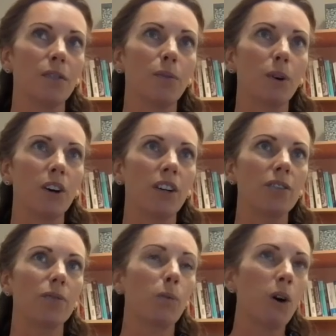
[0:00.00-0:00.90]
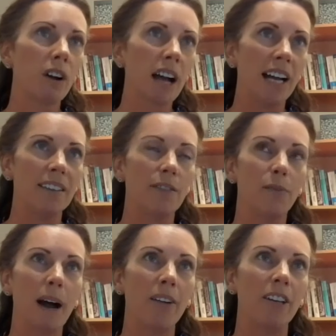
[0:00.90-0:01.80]
have worked for what kinds
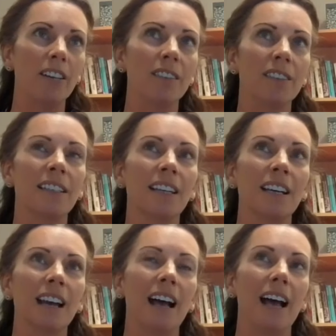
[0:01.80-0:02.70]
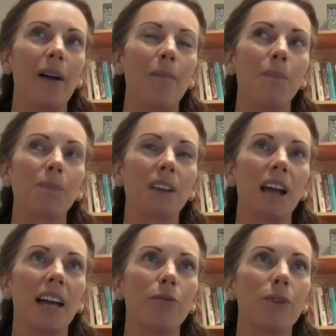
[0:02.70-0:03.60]
of barriers, and
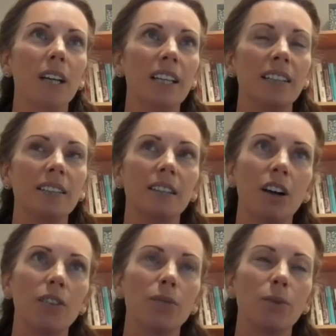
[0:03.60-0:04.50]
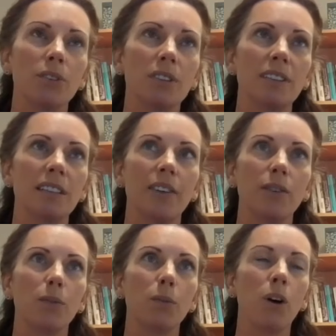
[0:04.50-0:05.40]
really start to
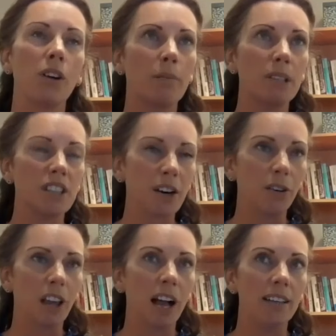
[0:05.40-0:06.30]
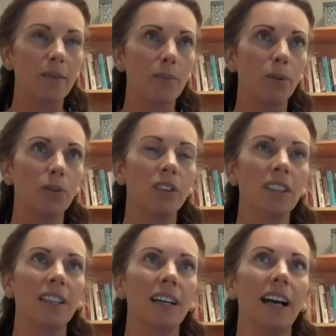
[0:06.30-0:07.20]
understand what can be generalizable
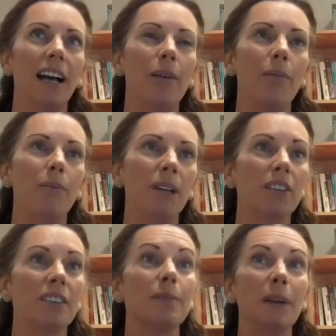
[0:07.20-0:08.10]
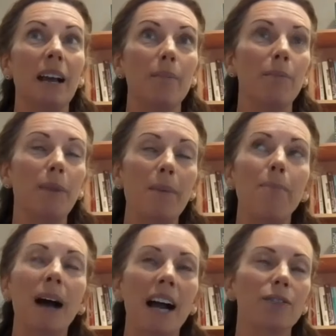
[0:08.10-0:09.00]
because it's been
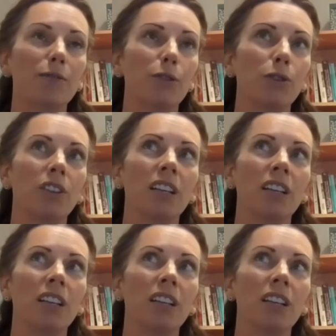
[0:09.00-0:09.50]
impactful